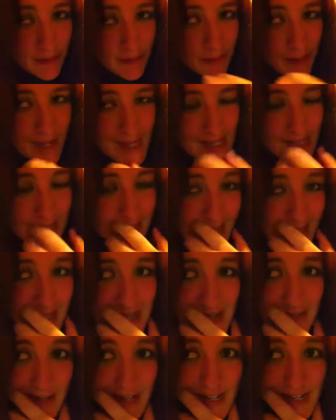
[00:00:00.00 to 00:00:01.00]
amazing that I
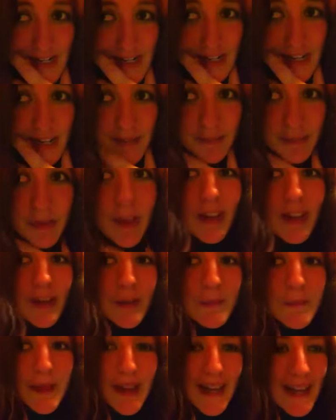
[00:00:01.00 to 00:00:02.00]
actually managed to sleep. Not, like,
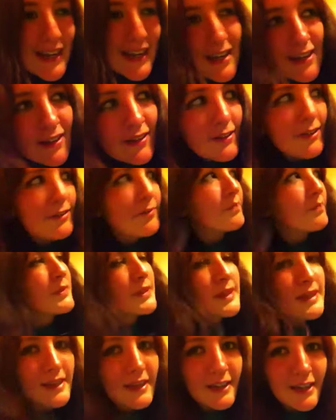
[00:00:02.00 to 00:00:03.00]
complaining.
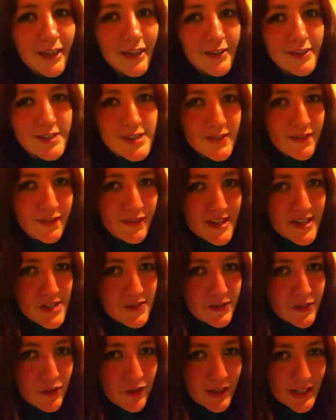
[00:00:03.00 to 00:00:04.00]
You know, it's a
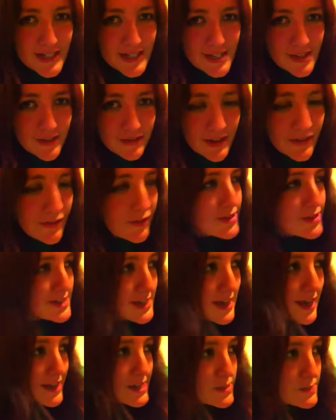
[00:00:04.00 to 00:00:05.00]
festival and stuff and everyone's
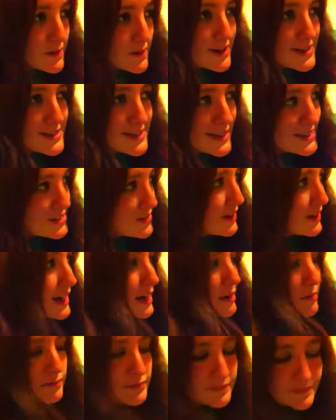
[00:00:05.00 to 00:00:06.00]
in high spirits and that's
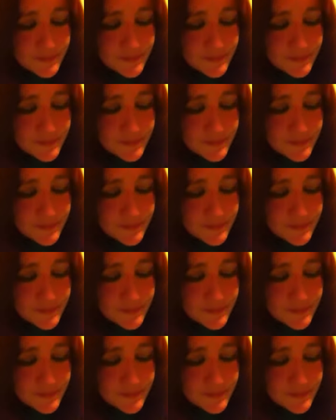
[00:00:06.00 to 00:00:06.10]
great.